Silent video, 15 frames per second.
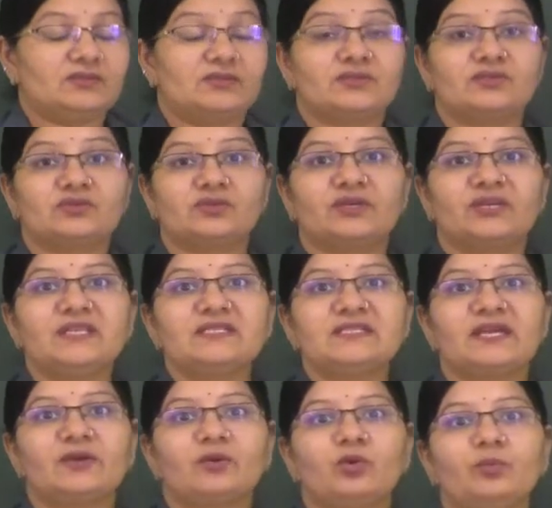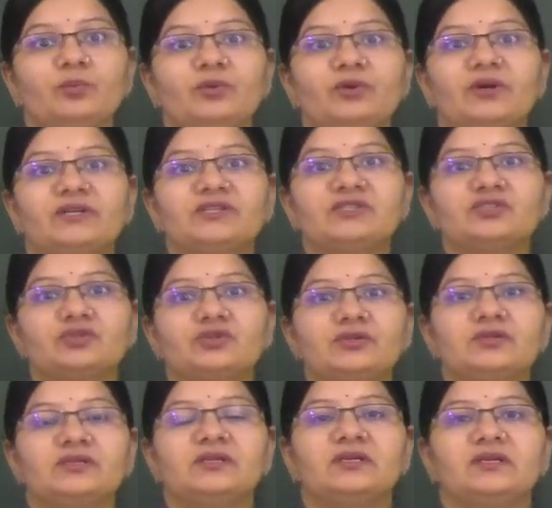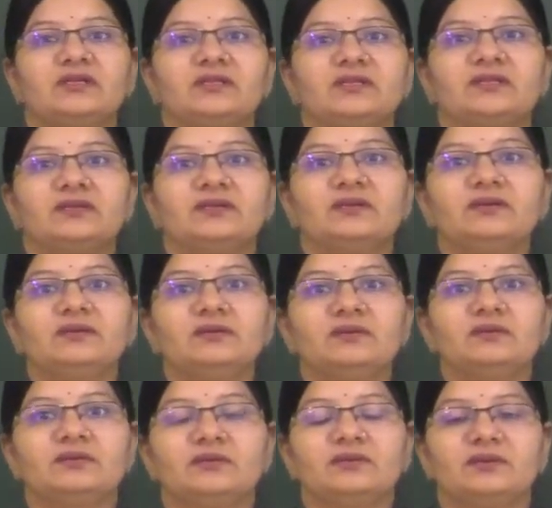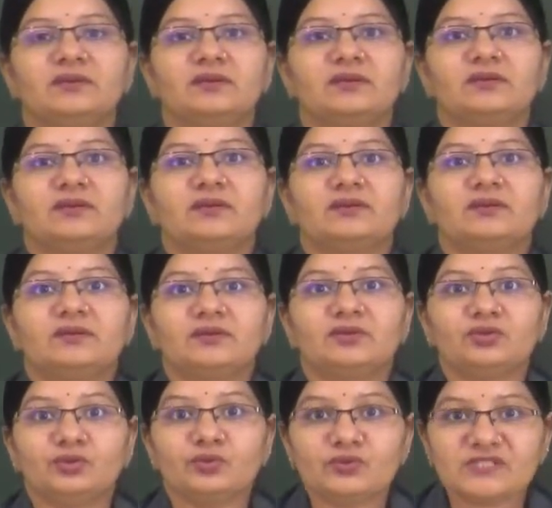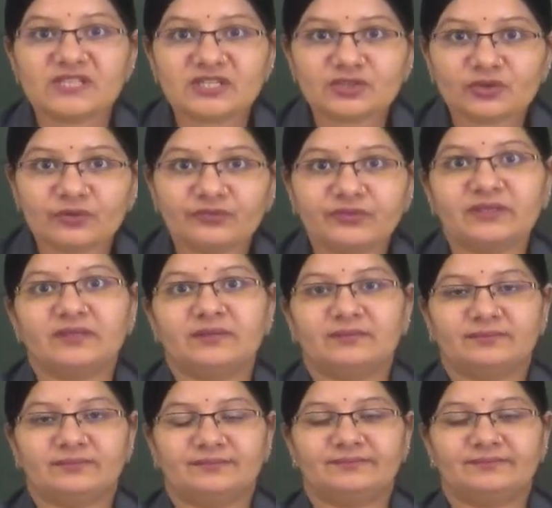So kids, I hope you understood the usage of the.